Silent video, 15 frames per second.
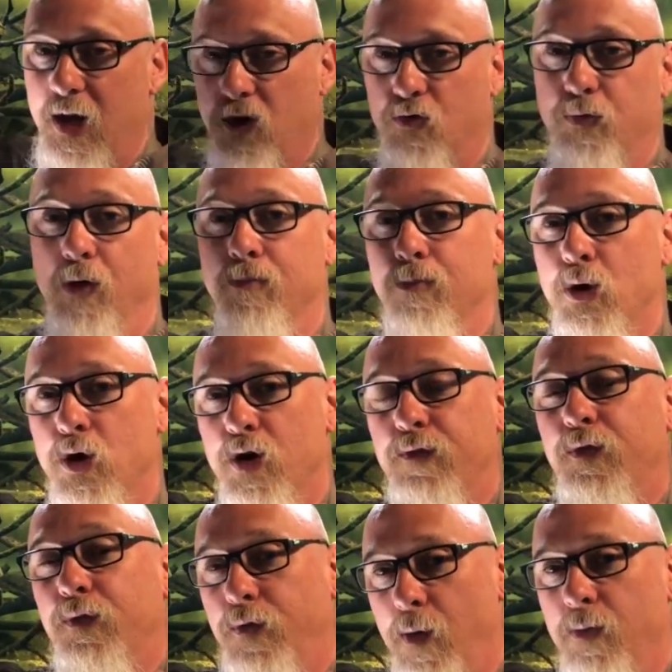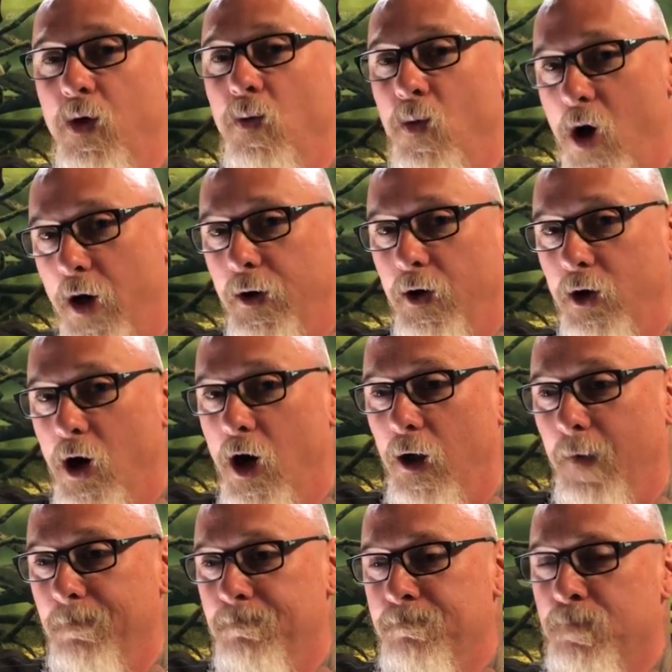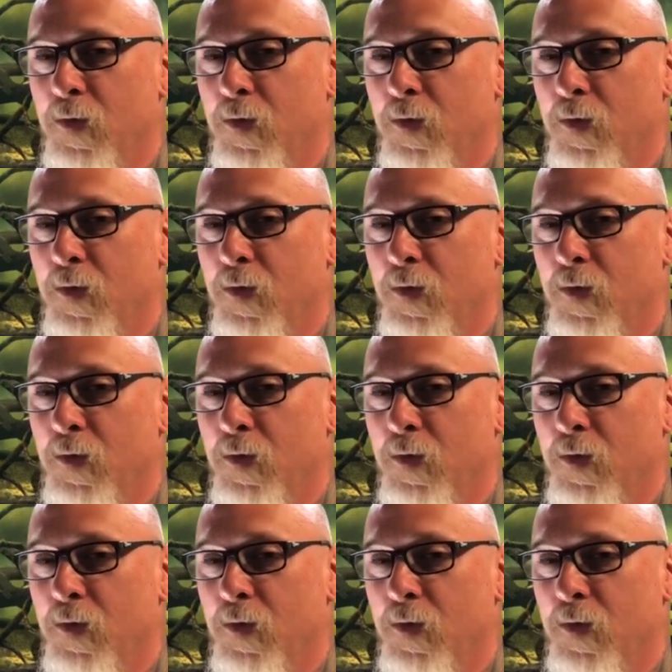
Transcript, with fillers: is removed from the water column.